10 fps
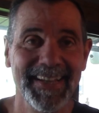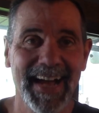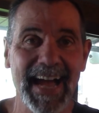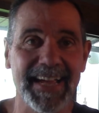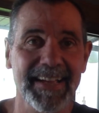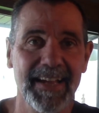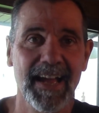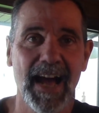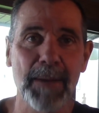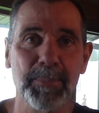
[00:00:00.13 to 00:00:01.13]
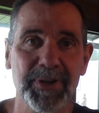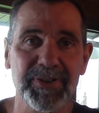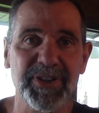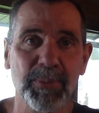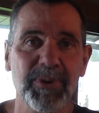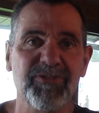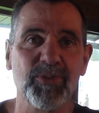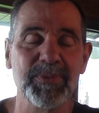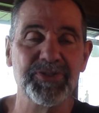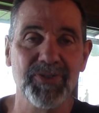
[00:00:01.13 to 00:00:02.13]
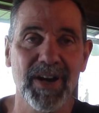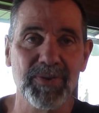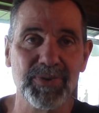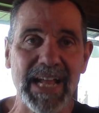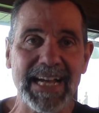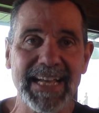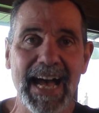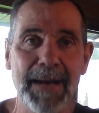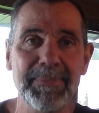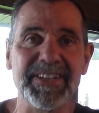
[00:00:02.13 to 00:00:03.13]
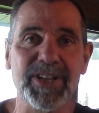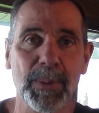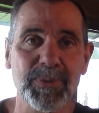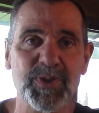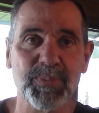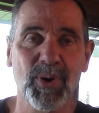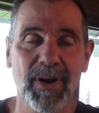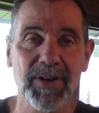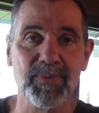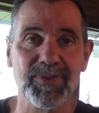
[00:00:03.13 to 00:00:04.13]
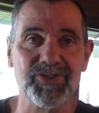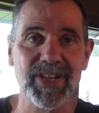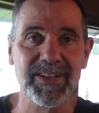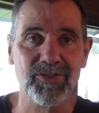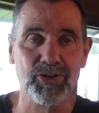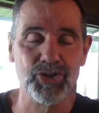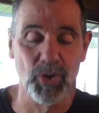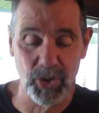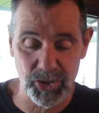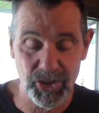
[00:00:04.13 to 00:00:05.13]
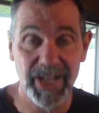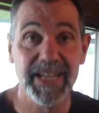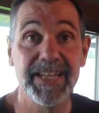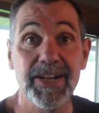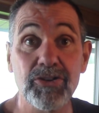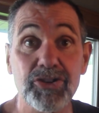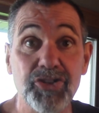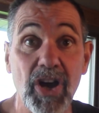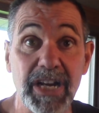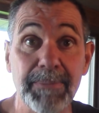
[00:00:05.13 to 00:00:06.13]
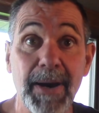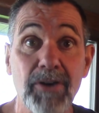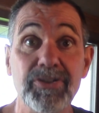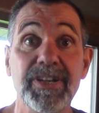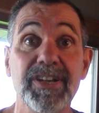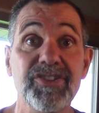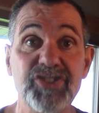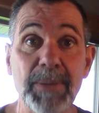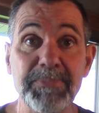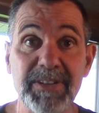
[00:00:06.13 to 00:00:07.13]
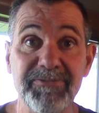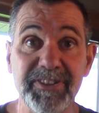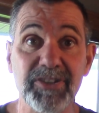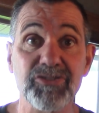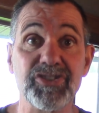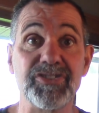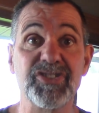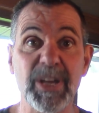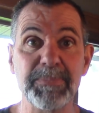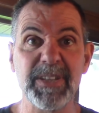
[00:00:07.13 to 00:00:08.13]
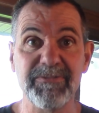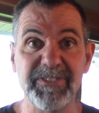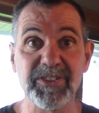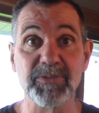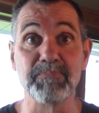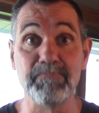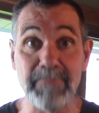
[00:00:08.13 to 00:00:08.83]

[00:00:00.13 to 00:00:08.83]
Hi, I'm Blair Gilbert from Mister Hardware dot com and Gilbert's Pro Hardware in Saint Clair Shores, here to talk about septic fields and septic field